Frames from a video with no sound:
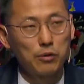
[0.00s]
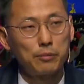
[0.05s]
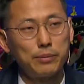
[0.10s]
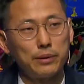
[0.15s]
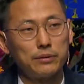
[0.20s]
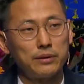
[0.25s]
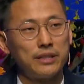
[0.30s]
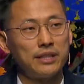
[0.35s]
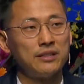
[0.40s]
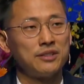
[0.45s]

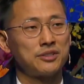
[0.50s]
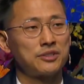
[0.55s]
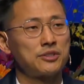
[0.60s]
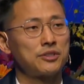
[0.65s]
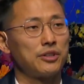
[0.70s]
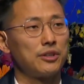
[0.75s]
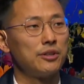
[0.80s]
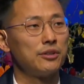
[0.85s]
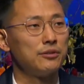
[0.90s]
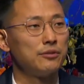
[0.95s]
ability to
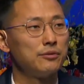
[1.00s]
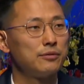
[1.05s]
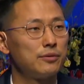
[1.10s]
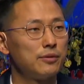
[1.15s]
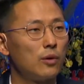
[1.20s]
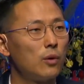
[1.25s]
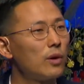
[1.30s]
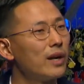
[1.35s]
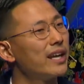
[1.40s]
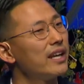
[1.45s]
serve
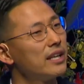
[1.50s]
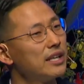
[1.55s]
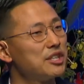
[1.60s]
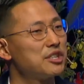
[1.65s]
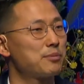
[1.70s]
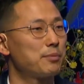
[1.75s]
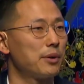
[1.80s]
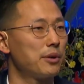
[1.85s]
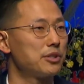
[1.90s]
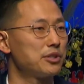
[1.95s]
or any
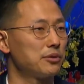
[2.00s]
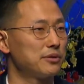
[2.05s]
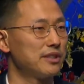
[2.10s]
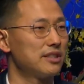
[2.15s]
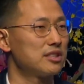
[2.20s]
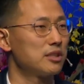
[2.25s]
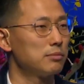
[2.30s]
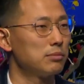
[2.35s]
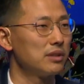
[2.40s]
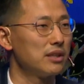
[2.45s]
spiritual
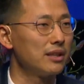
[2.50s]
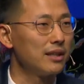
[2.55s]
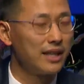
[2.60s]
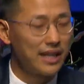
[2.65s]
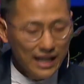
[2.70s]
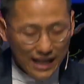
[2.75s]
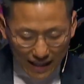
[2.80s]
discipline.